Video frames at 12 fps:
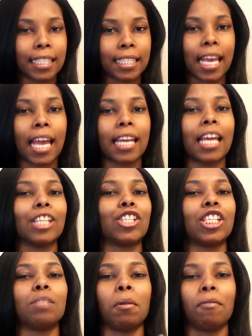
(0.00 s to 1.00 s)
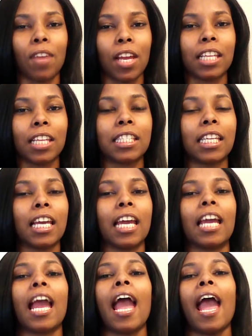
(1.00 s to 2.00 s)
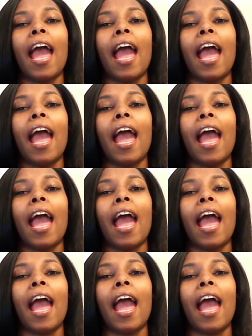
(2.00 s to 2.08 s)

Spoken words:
say that she's been feeling sick